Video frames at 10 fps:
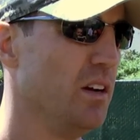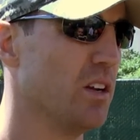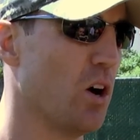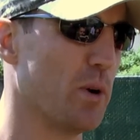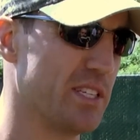
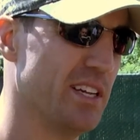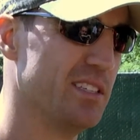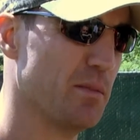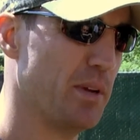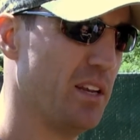It always
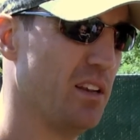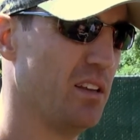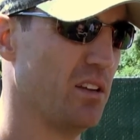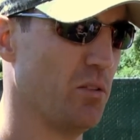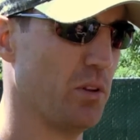is. I mean,
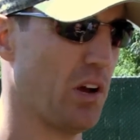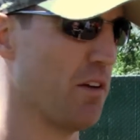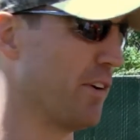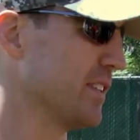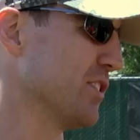you know, with
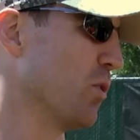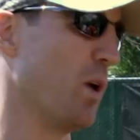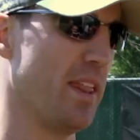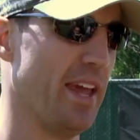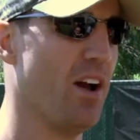offenses the
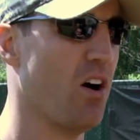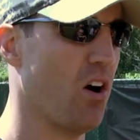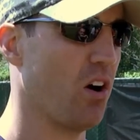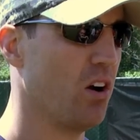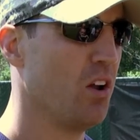way they
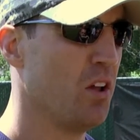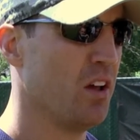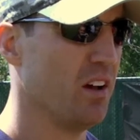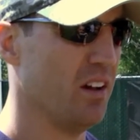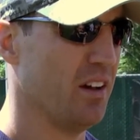are,
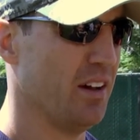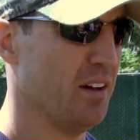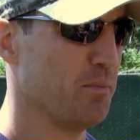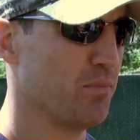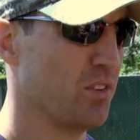
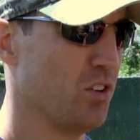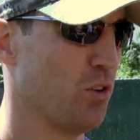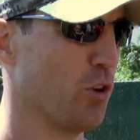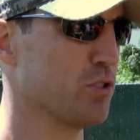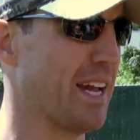
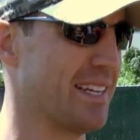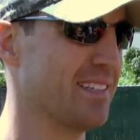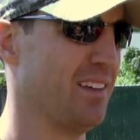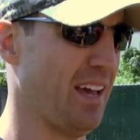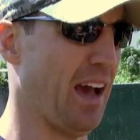you know, those
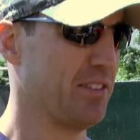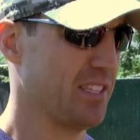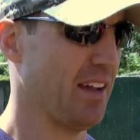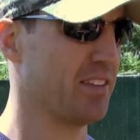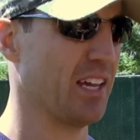guys have
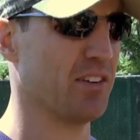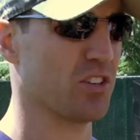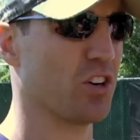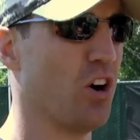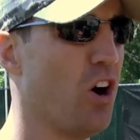us. They have to give
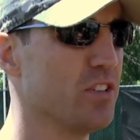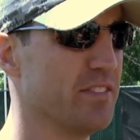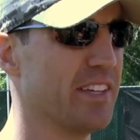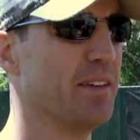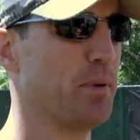us our calls,
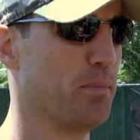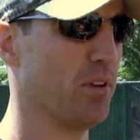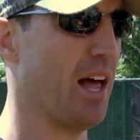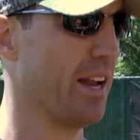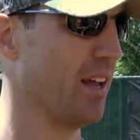have to get
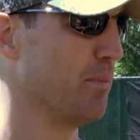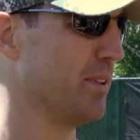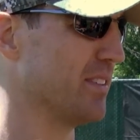people lined up.